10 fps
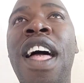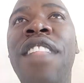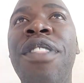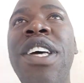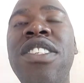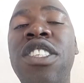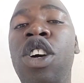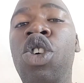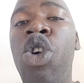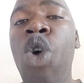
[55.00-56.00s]
This
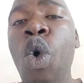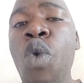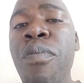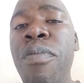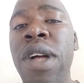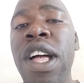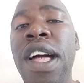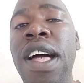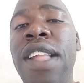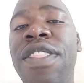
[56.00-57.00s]
chrome
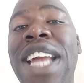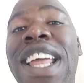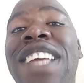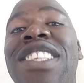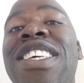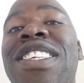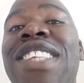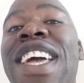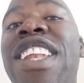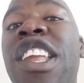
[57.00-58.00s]
that exists
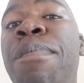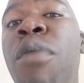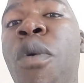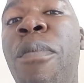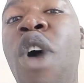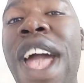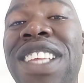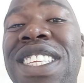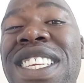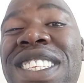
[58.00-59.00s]
in Limpopo
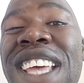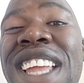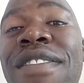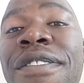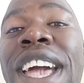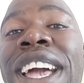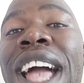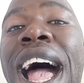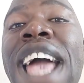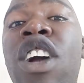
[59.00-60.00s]
exists in very
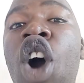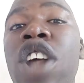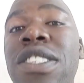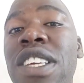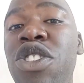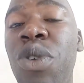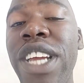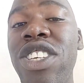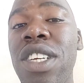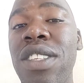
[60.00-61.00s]
high
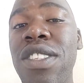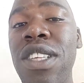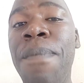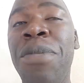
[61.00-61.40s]
concentrations.